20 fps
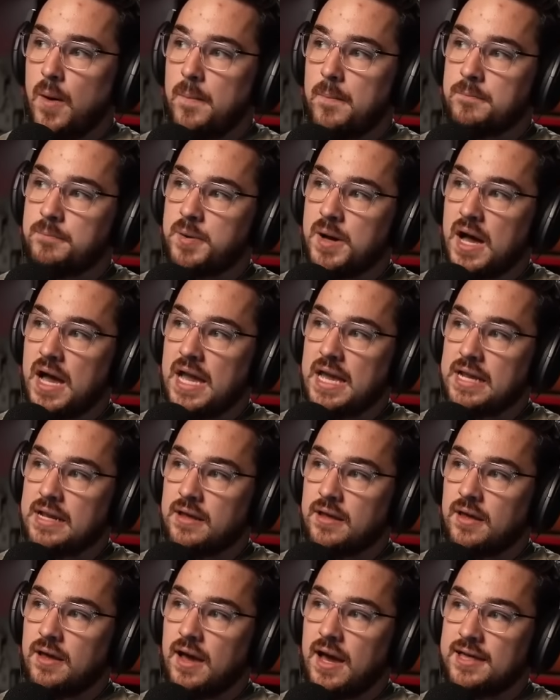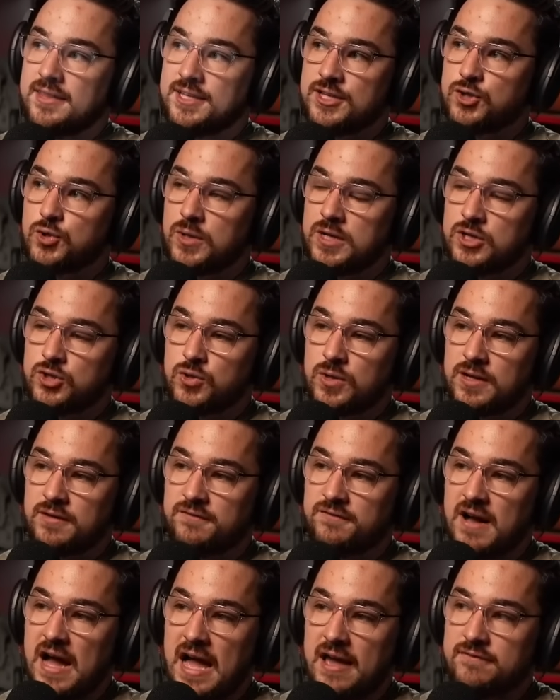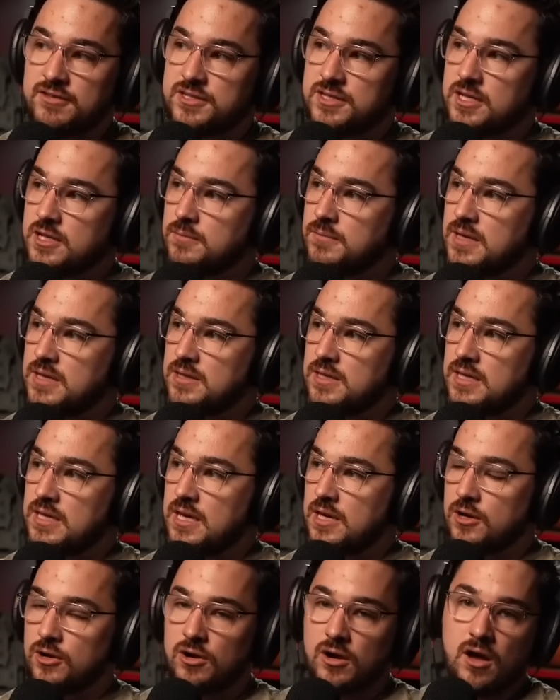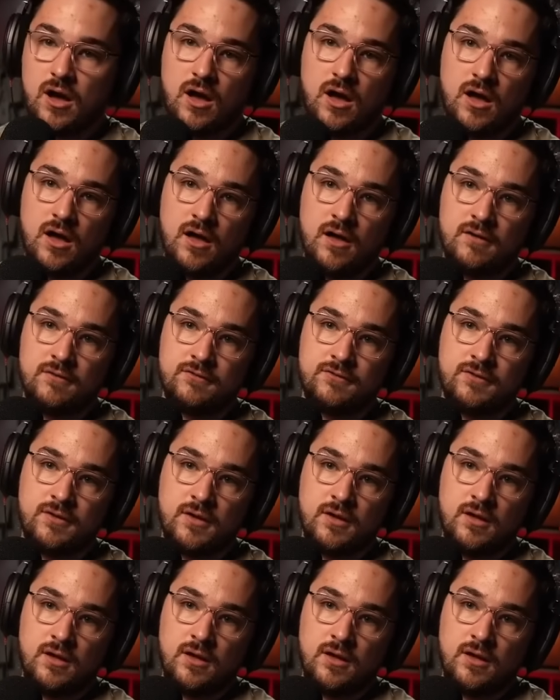But I think 2025 is gonna be the year of